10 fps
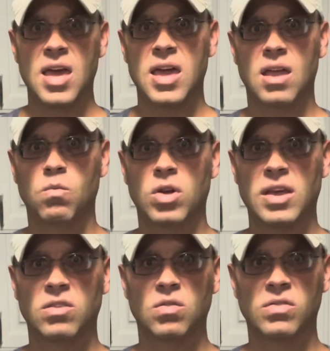And what
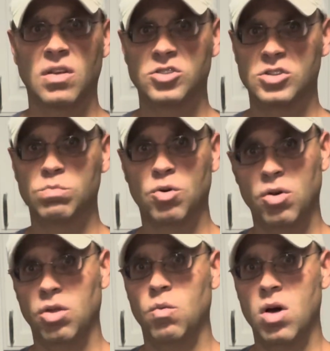I do is I'll just
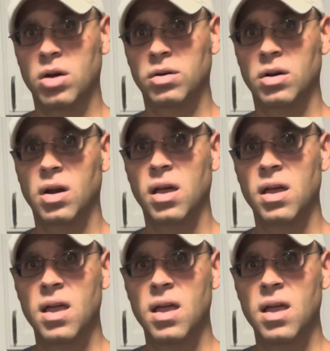boil the water.